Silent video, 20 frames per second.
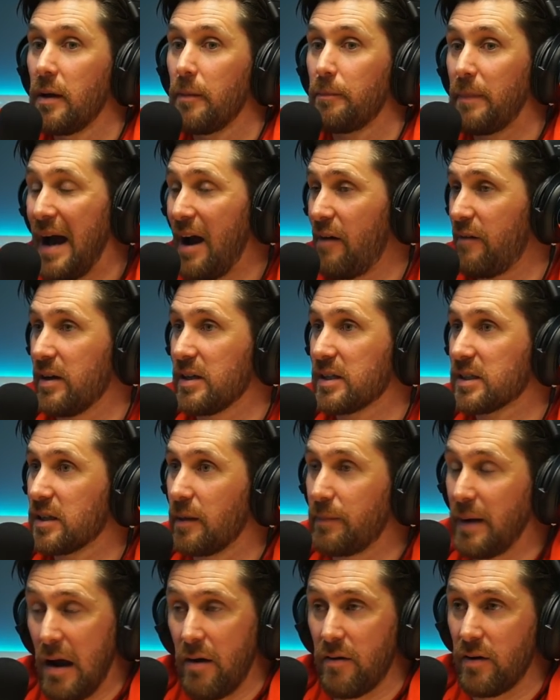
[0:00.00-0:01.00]
Paris,
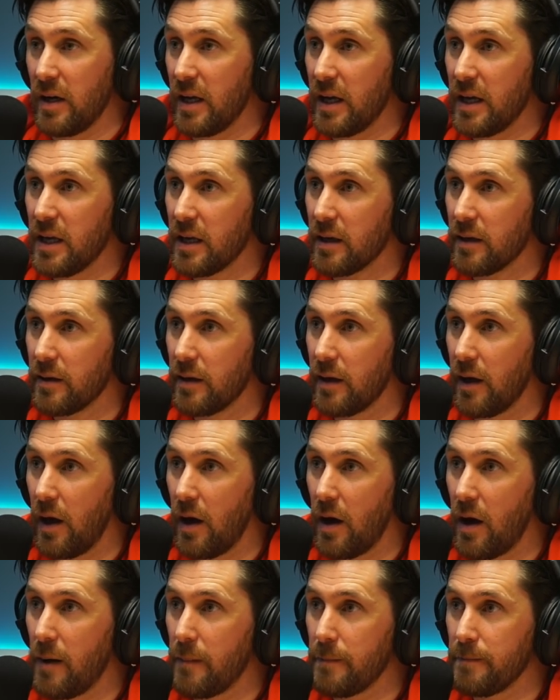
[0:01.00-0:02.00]
apparently,
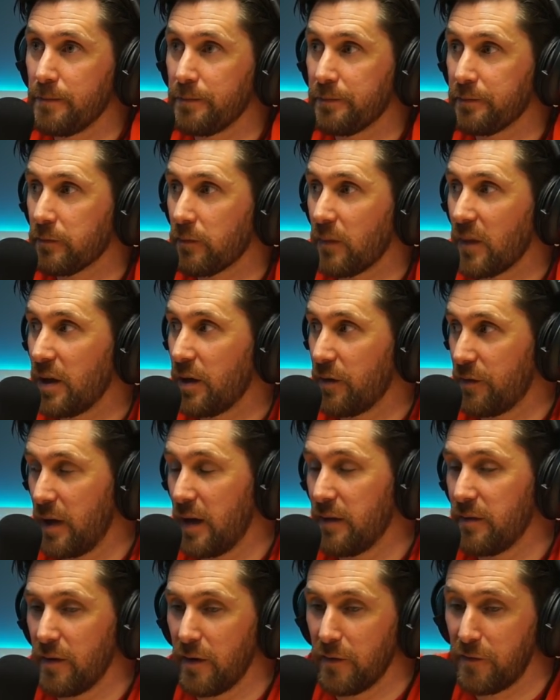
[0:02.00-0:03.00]
um, you know,
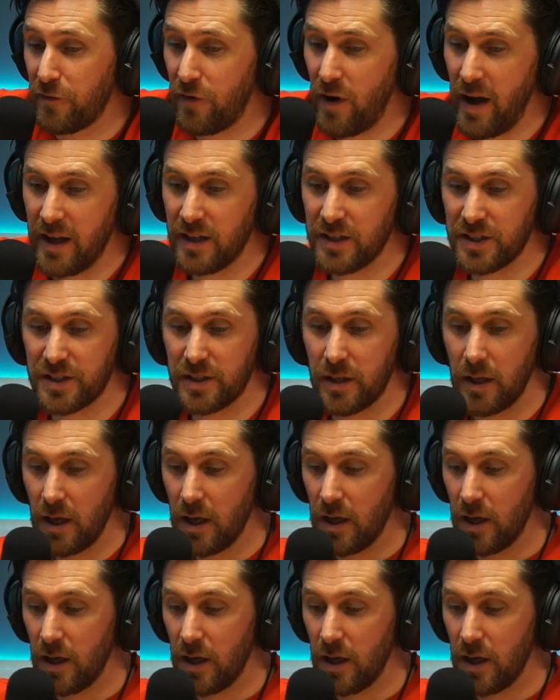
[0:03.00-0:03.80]
in, in France,